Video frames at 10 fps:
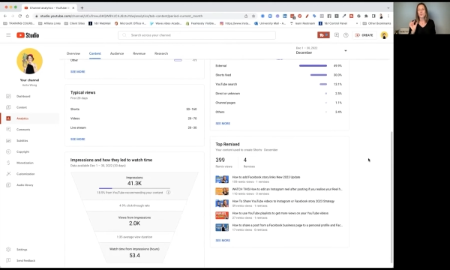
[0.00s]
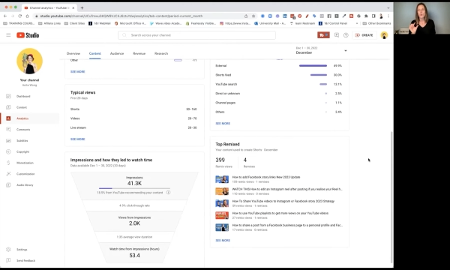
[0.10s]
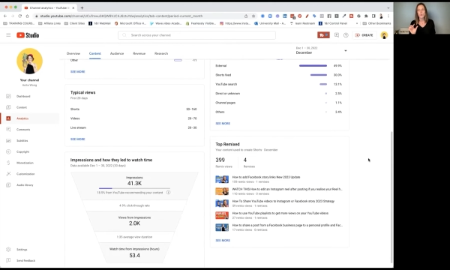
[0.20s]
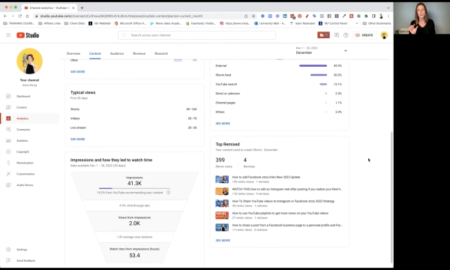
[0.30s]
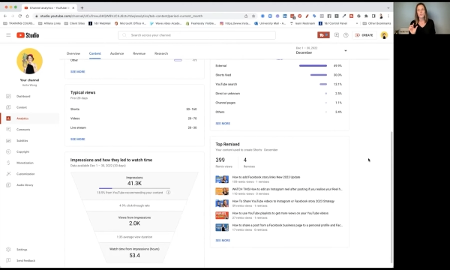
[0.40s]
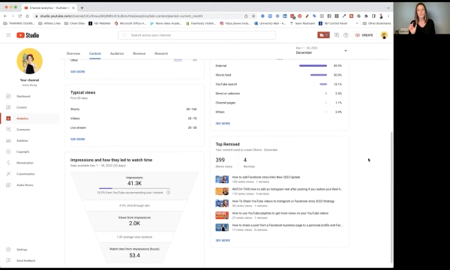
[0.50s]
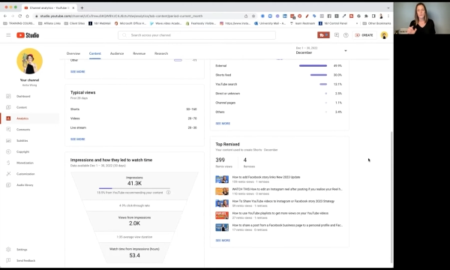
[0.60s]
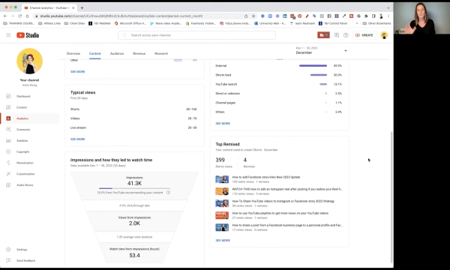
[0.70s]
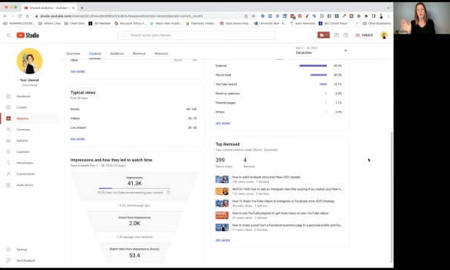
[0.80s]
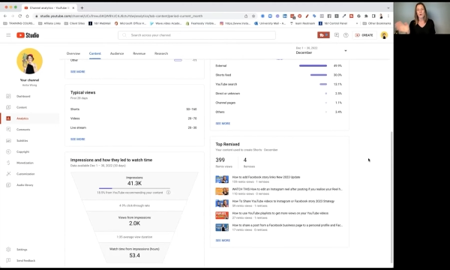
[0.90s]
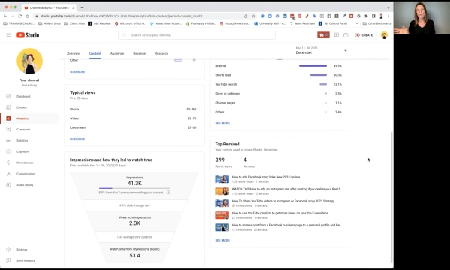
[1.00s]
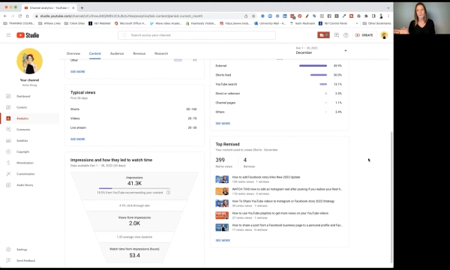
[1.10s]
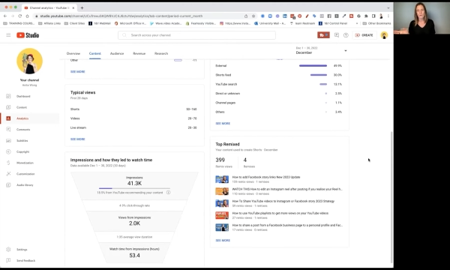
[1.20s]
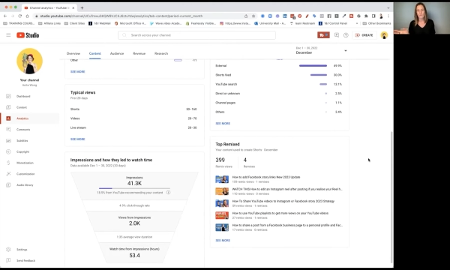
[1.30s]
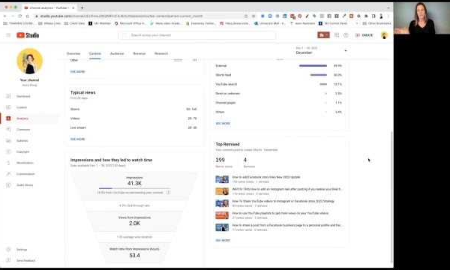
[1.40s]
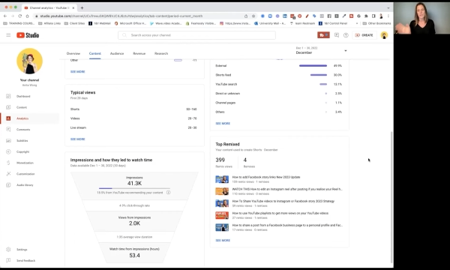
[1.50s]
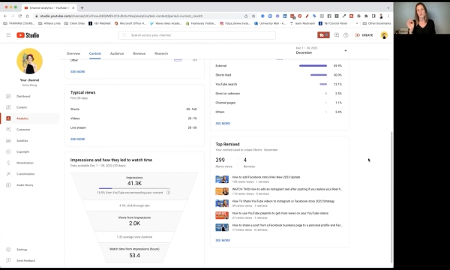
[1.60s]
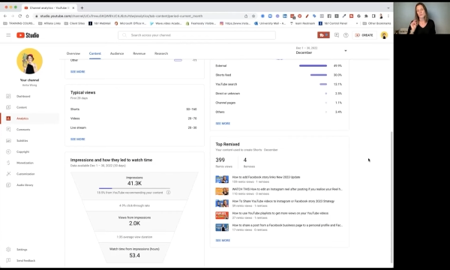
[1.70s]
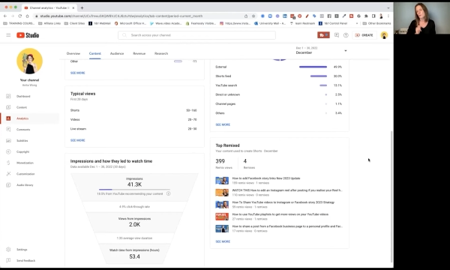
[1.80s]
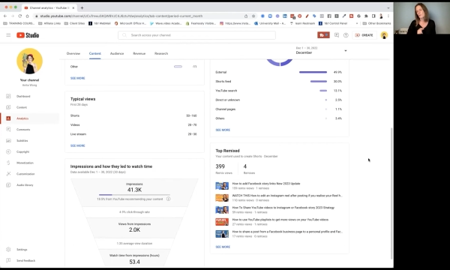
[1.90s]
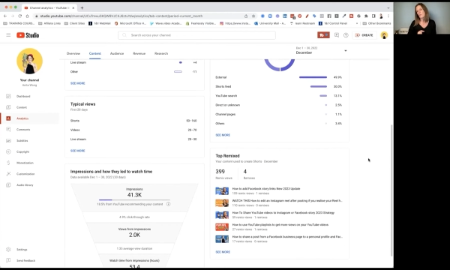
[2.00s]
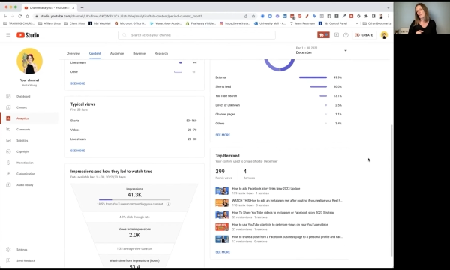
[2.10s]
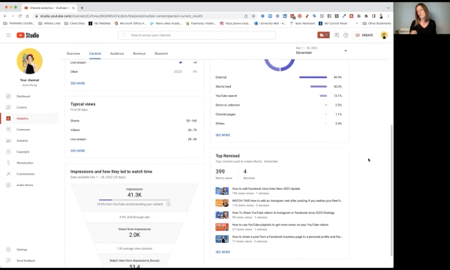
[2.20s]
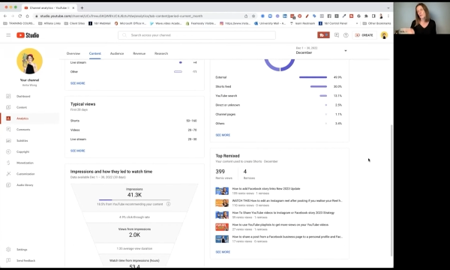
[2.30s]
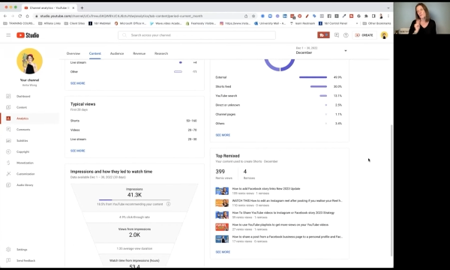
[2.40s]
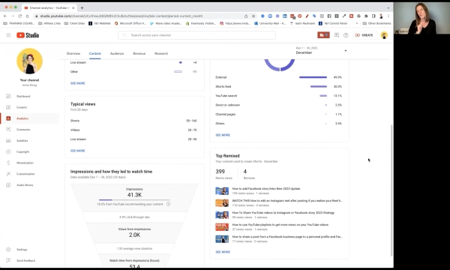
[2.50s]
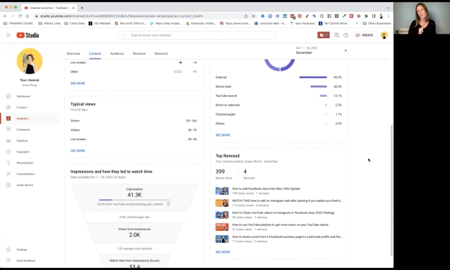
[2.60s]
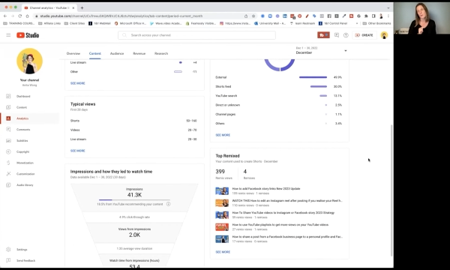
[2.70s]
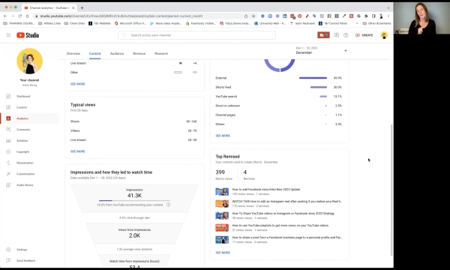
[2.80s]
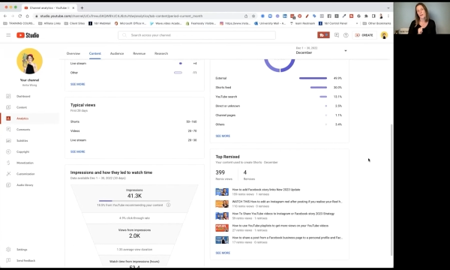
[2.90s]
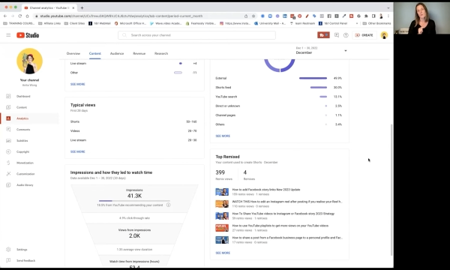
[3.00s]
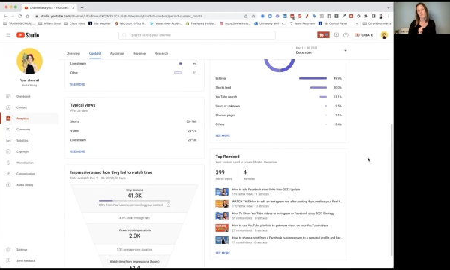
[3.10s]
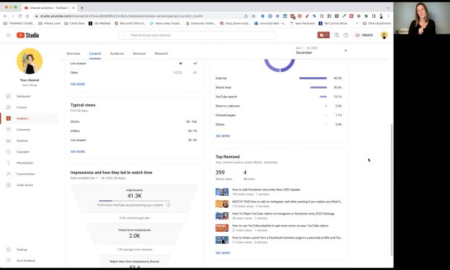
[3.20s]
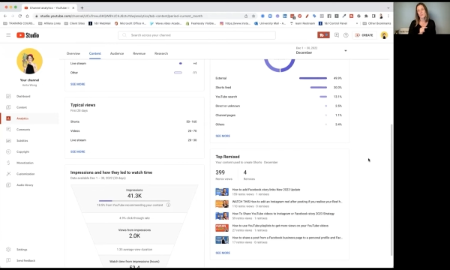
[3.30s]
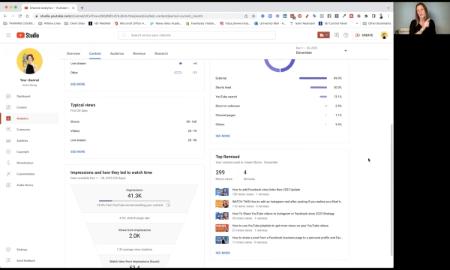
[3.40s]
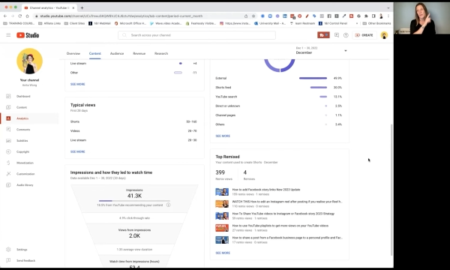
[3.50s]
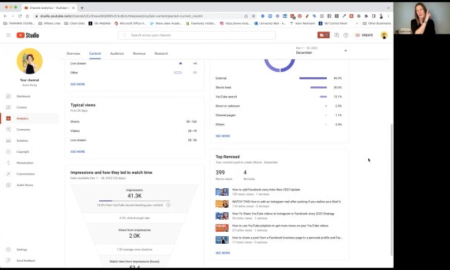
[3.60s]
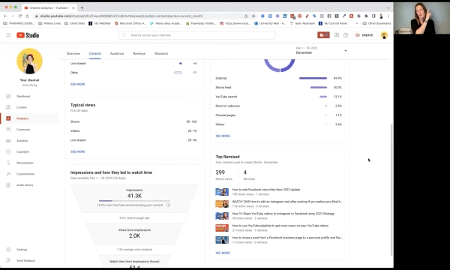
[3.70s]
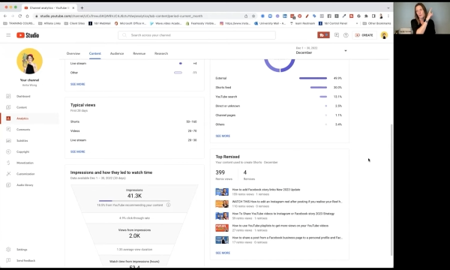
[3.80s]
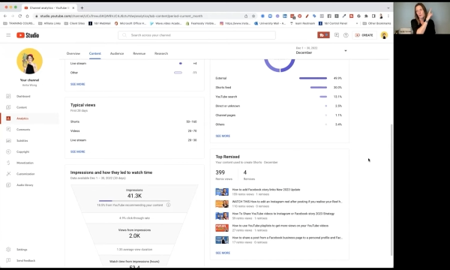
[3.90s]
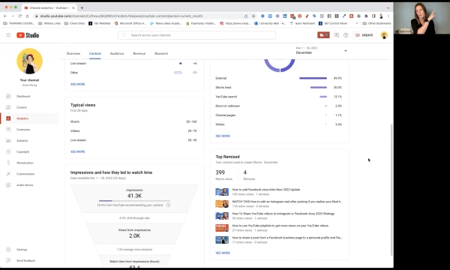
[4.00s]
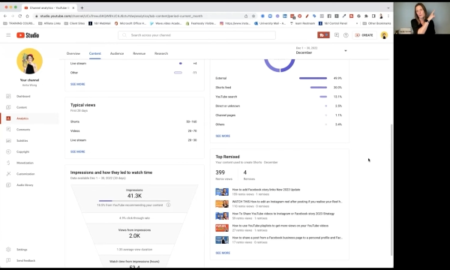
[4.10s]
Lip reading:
(no speaker visible)